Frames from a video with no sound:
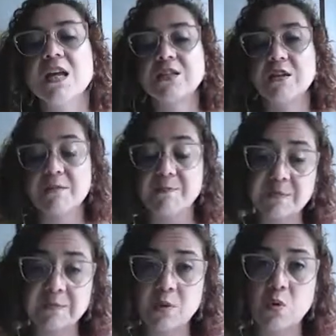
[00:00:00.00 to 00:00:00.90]
So the
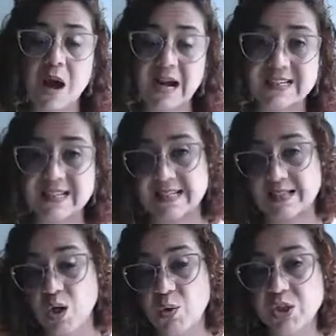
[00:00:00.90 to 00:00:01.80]
people who acted as
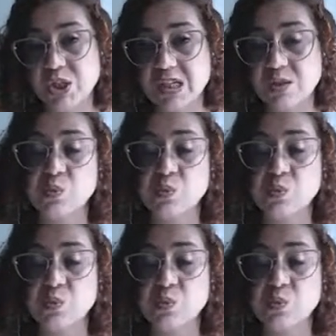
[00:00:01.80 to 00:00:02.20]
coaches